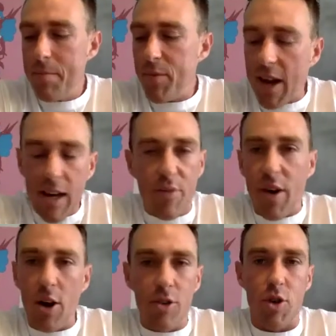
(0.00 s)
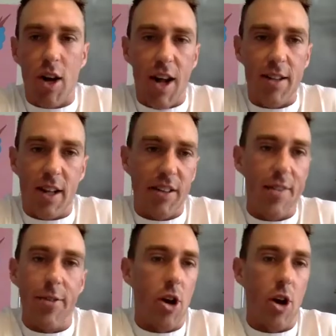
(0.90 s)
like, if I don't try it, I'll
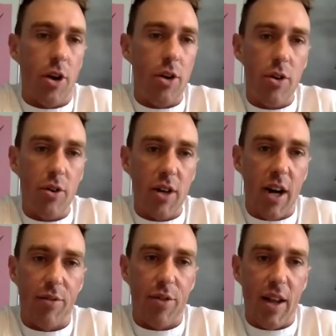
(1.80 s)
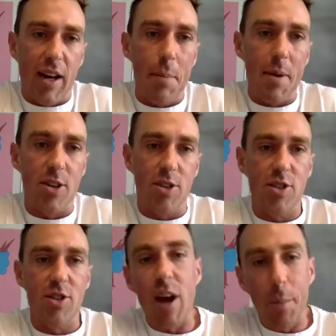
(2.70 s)
never know, kind of thing. Yeah. Let me
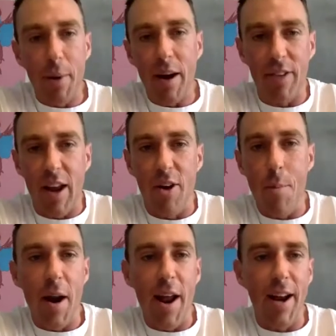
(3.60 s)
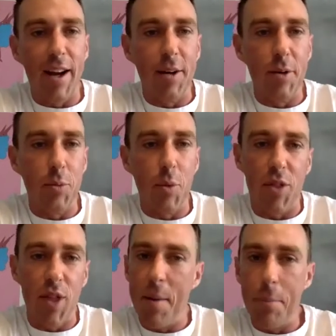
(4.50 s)
just jump out of the airplane
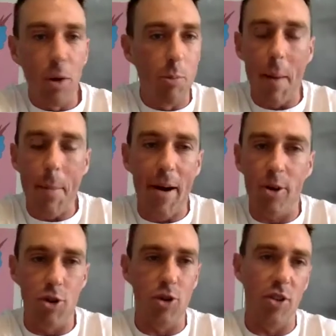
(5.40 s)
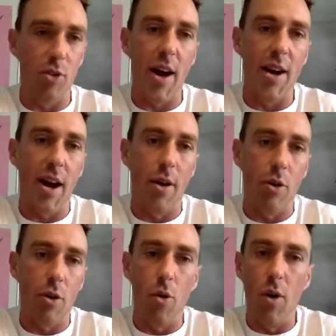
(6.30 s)
and build my parachute on the way down,
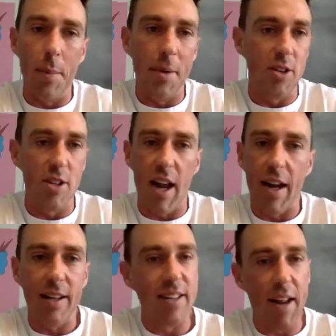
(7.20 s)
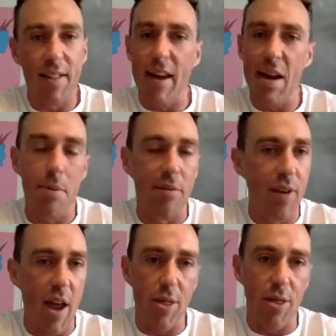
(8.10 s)
or let me just like take the leap of
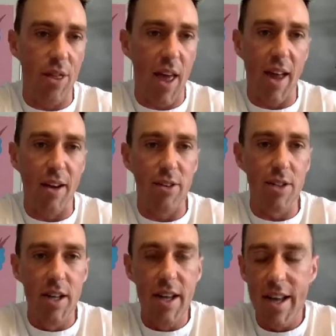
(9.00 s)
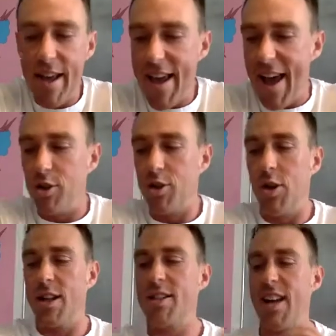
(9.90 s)
faith and do
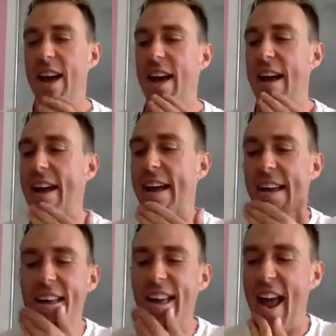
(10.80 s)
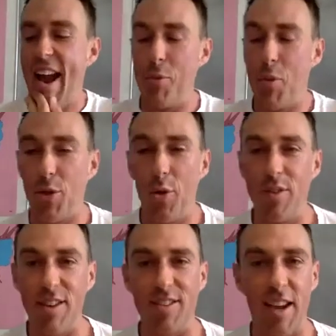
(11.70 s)
it. And with all of
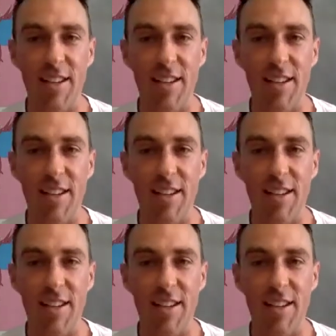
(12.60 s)
these things,